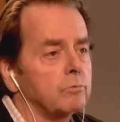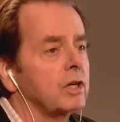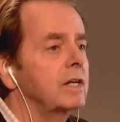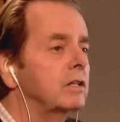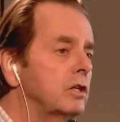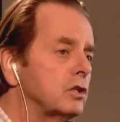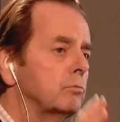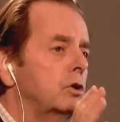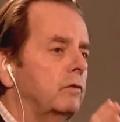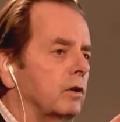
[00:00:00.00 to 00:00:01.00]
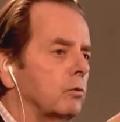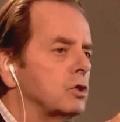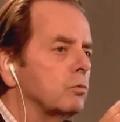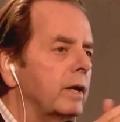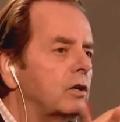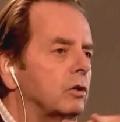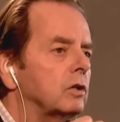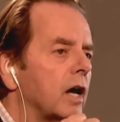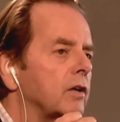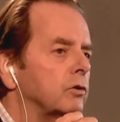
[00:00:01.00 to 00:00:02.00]
In this movie, which we could
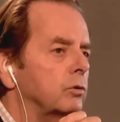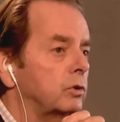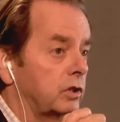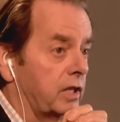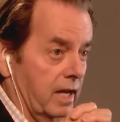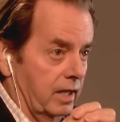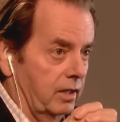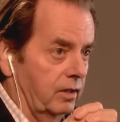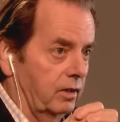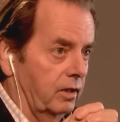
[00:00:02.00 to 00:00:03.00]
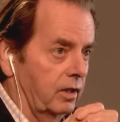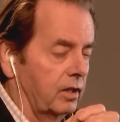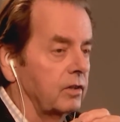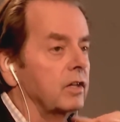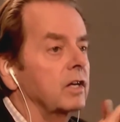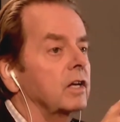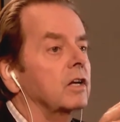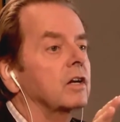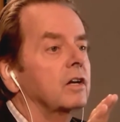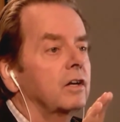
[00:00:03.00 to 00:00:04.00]
not do today in the
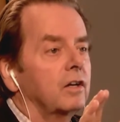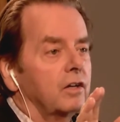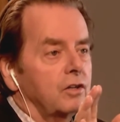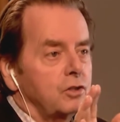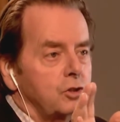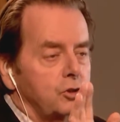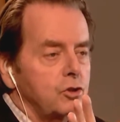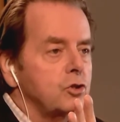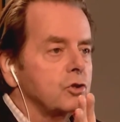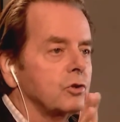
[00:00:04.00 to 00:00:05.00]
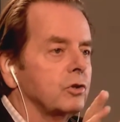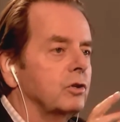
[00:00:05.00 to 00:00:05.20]
censured,